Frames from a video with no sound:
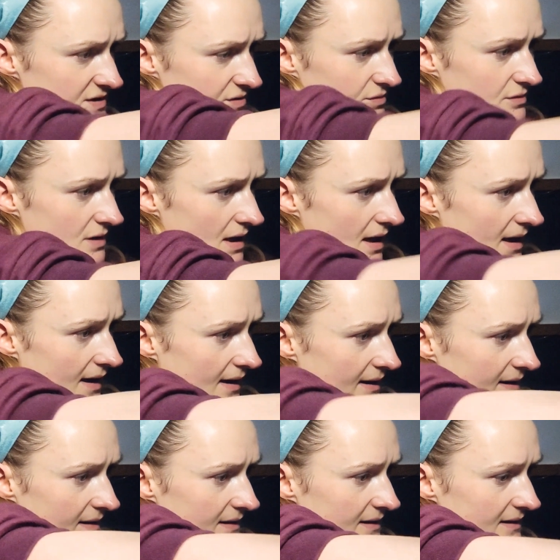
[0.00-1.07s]
so
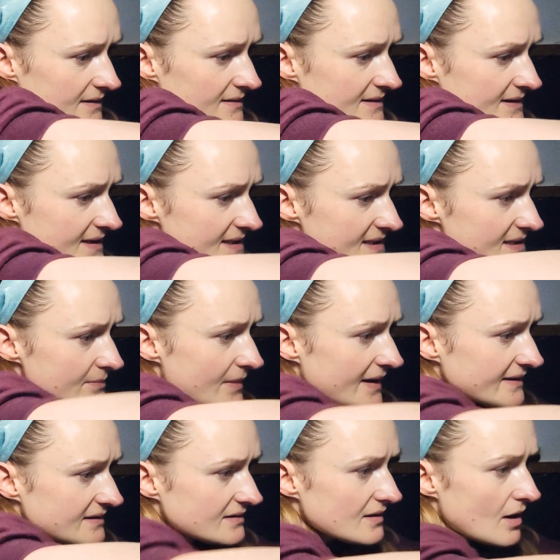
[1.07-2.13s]
it doesn't
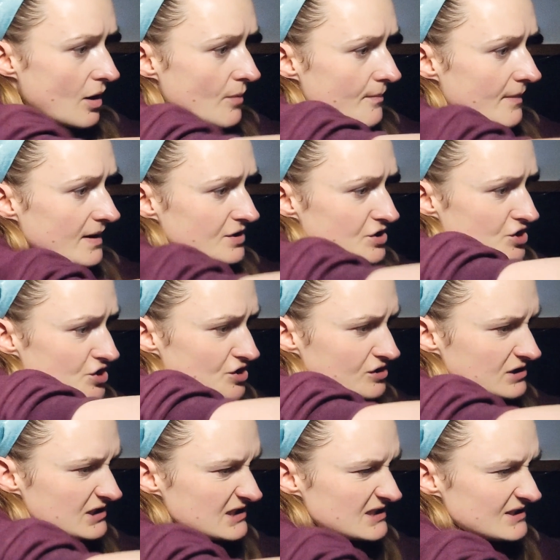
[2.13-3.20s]
matter how much,
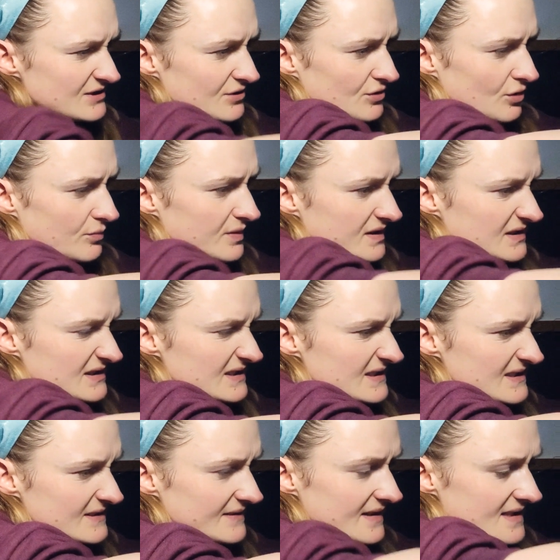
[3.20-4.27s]

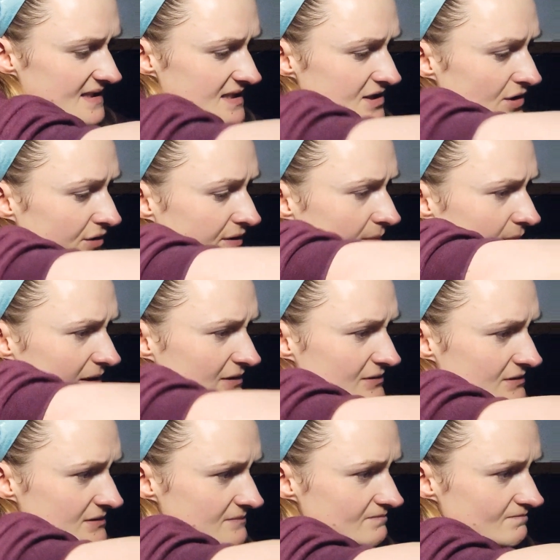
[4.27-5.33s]
because this is not
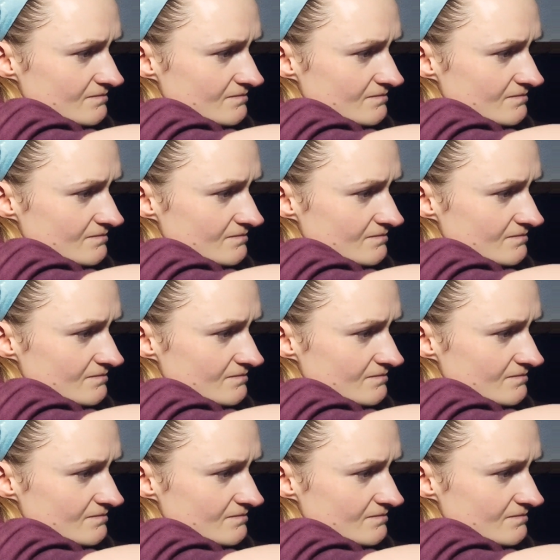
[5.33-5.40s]
about